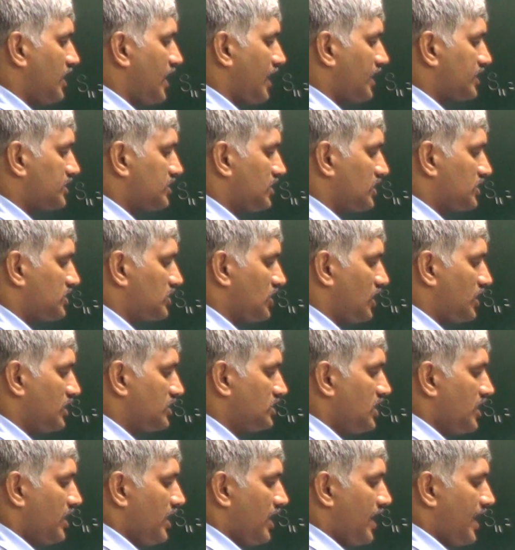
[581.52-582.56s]
axis
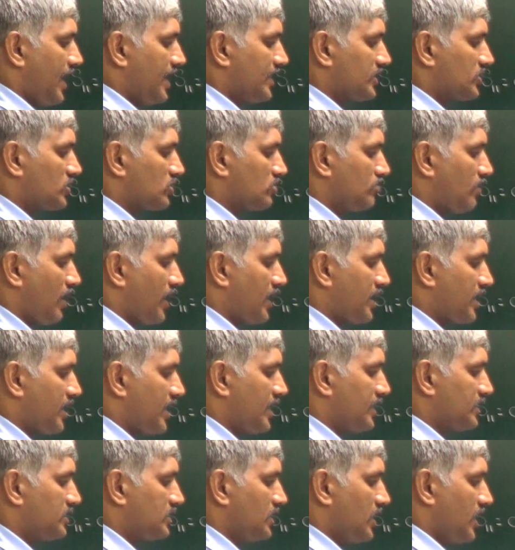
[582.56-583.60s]
is S
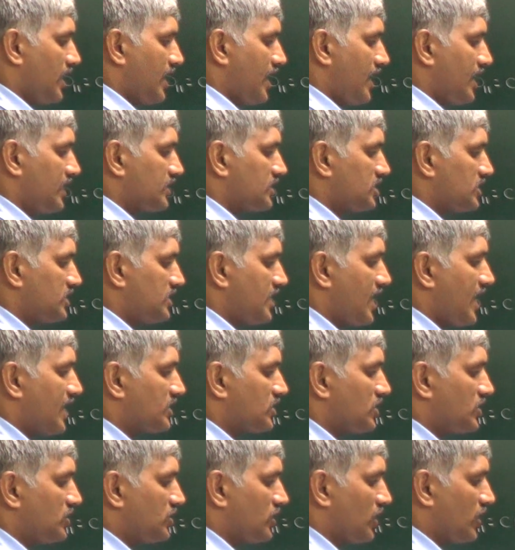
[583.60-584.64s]
minus S
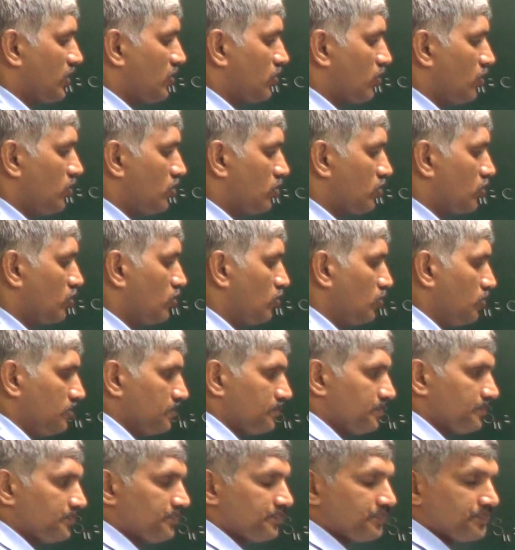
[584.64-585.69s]
dash is equal to
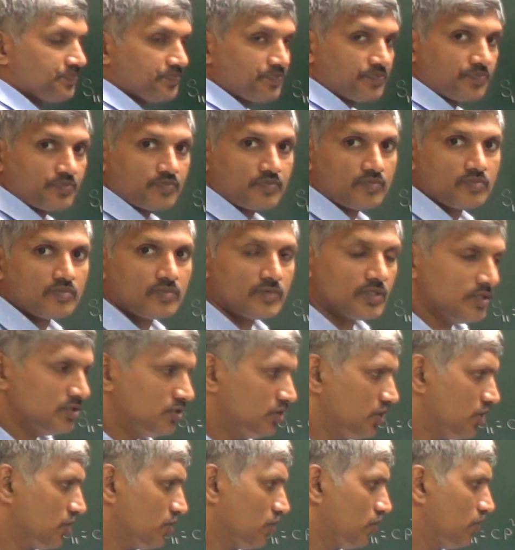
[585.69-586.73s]

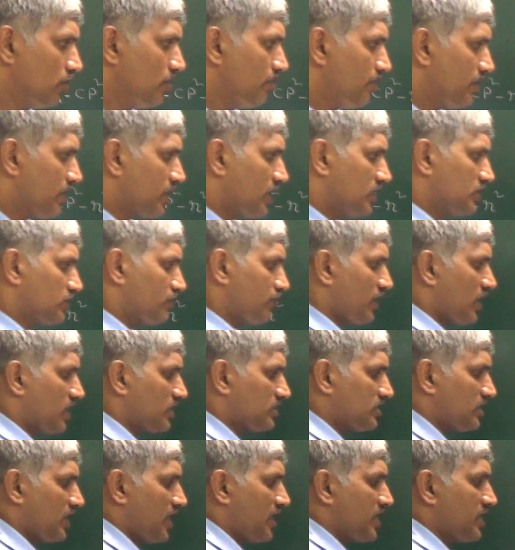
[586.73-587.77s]
0, because we are
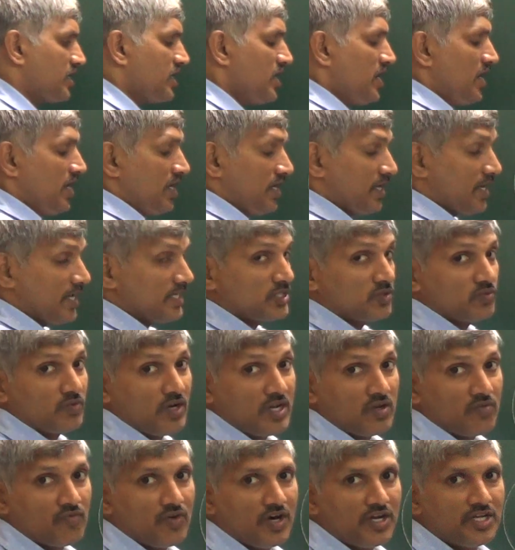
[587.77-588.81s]
saying
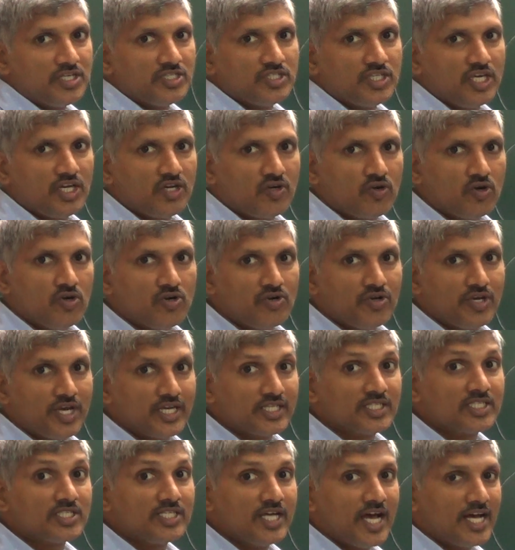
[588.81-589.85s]
S11 is equal to
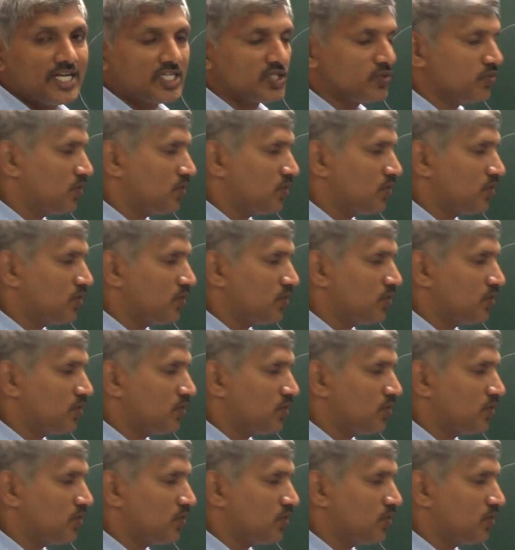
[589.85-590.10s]
S dash